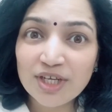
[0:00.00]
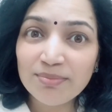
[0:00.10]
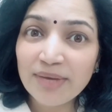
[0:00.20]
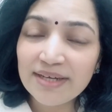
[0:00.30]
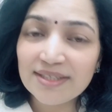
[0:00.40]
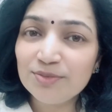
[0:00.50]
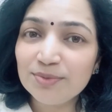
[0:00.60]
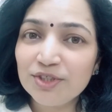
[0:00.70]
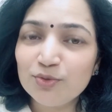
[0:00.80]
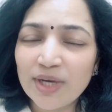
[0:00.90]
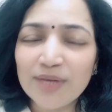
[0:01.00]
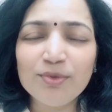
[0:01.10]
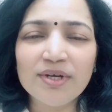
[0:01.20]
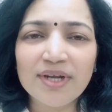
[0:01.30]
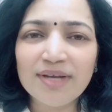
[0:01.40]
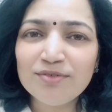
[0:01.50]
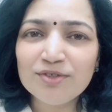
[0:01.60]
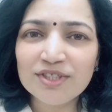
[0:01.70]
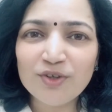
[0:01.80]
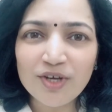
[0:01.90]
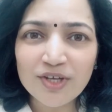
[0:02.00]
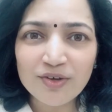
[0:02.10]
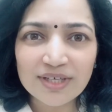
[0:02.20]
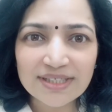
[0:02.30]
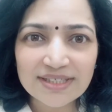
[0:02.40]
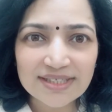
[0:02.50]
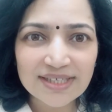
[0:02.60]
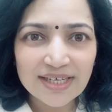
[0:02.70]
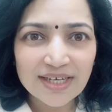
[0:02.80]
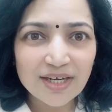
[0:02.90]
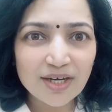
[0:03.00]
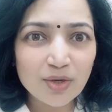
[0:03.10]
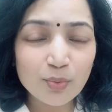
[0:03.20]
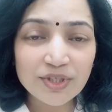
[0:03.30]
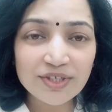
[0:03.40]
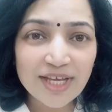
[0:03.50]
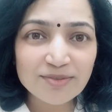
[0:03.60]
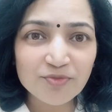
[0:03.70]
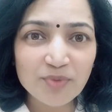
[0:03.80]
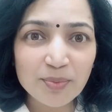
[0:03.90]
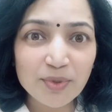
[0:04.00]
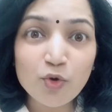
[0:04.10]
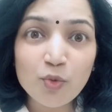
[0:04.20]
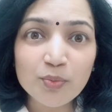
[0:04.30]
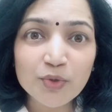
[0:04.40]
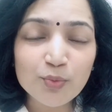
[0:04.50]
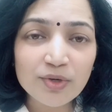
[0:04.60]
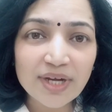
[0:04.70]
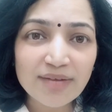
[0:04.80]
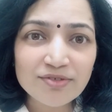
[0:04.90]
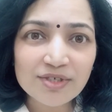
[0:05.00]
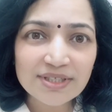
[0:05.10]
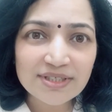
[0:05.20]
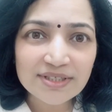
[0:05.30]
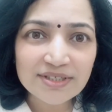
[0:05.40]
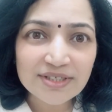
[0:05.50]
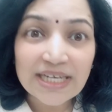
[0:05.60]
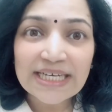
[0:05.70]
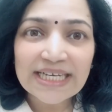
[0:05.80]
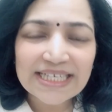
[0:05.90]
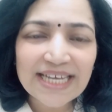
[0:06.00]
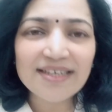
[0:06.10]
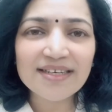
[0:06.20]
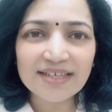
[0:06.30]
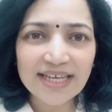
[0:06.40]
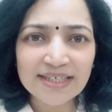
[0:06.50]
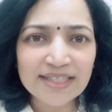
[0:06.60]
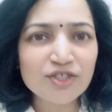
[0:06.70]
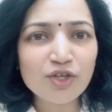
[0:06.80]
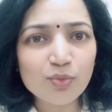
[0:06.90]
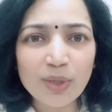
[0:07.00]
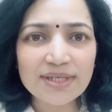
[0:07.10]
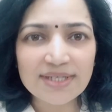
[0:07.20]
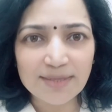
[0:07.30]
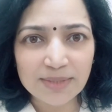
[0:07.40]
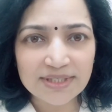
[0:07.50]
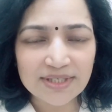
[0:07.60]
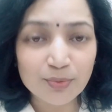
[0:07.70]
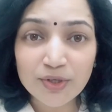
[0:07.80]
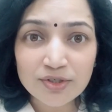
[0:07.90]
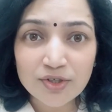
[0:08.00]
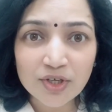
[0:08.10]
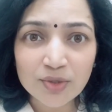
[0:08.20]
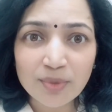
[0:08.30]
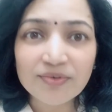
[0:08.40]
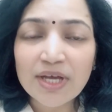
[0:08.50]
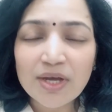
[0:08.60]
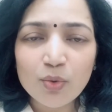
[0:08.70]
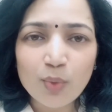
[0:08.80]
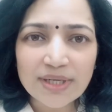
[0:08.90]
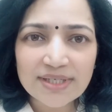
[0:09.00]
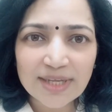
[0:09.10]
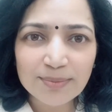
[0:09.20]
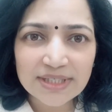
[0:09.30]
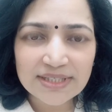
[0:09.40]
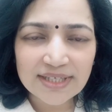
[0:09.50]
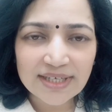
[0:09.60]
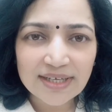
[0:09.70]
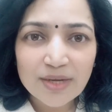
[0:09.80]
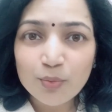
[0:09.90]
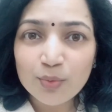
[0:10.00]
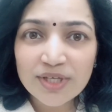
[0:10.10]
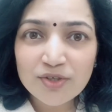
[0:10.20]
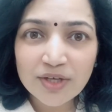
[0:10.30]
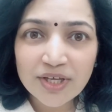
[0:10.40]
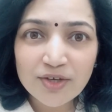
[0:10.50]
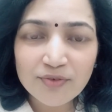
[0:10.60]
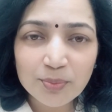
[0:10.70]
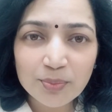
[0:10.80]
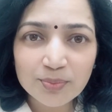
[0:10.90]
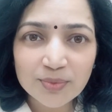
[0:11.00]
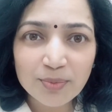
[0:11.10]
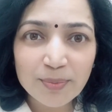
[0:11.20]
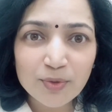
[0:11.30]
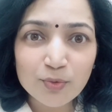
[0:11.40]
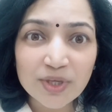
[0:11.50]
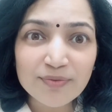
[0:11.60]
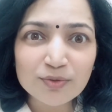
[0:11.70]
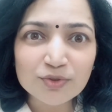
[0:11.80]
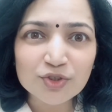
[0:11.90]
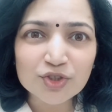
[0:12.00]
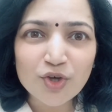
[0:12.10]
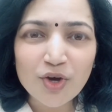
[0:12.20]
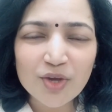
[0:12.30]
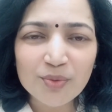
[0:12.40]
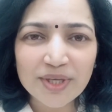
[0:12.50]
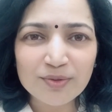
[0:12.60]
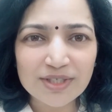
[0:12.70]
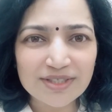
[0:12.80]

list with you. I would love to see all your lists with the names of people whom you would love to listen again and again. It's not one-time listening. We're not talking of one-time listening. We are talking of the people who give you joy when you listen to